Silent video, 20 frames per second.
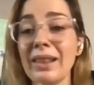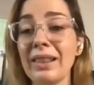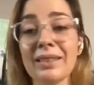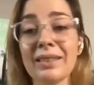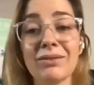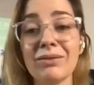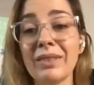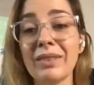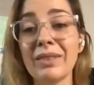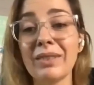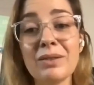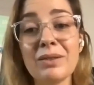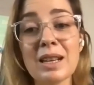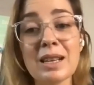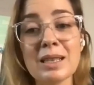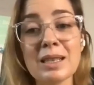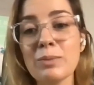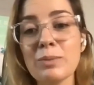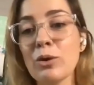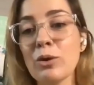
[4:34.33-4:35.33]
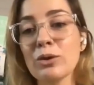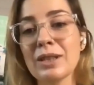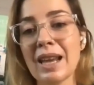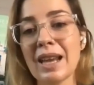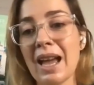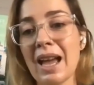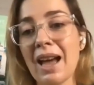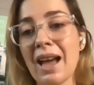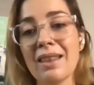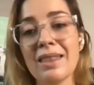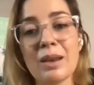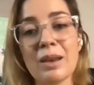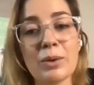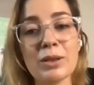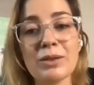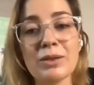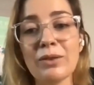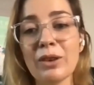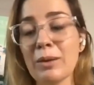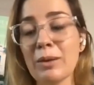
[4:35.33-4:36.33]
I lived in a small town.
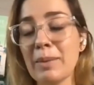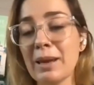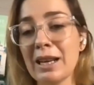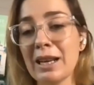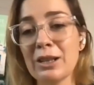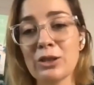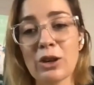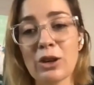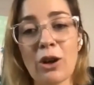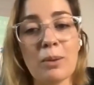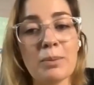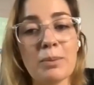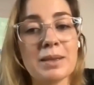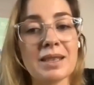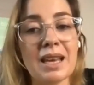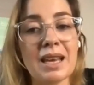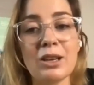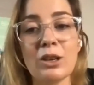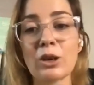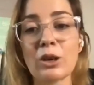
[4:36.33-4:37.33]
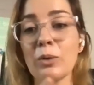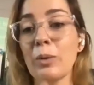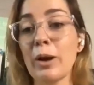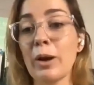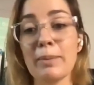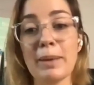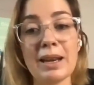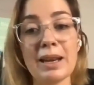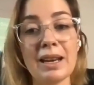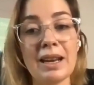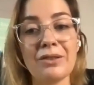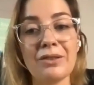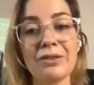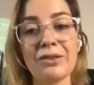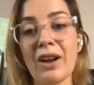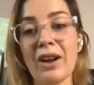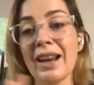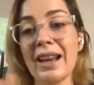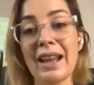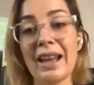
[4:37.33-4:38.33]
There wasn't very many jobs that you could work Monday to
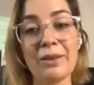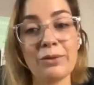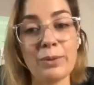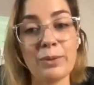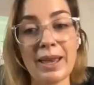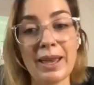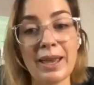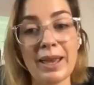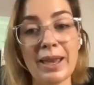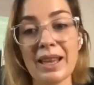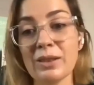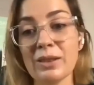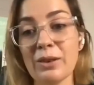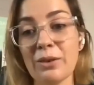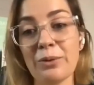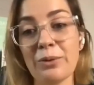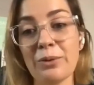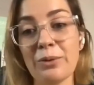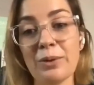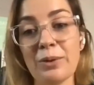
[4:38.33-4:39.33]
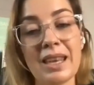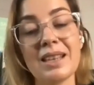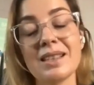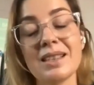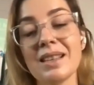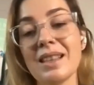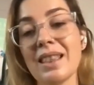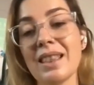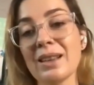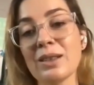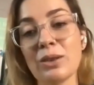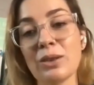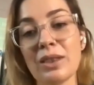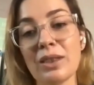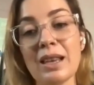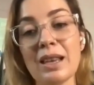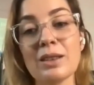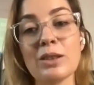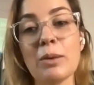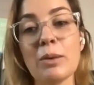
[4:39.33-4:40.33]
Friday, have weekends off with kids and that
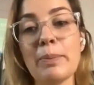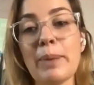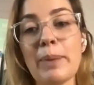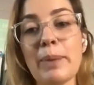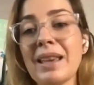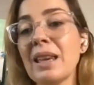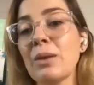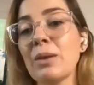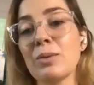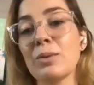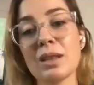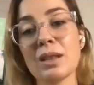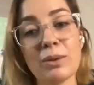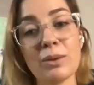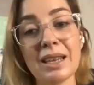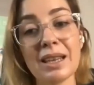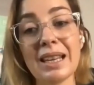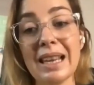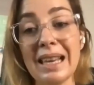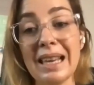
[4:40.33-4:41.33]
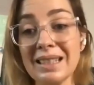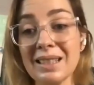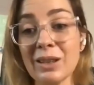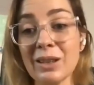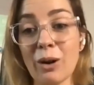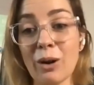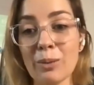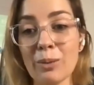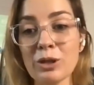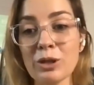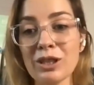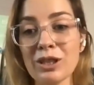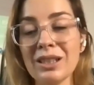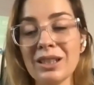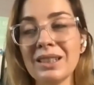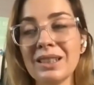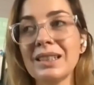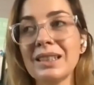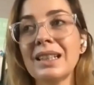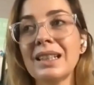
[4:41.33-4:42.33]
sort of thing. So banking was a really easy option.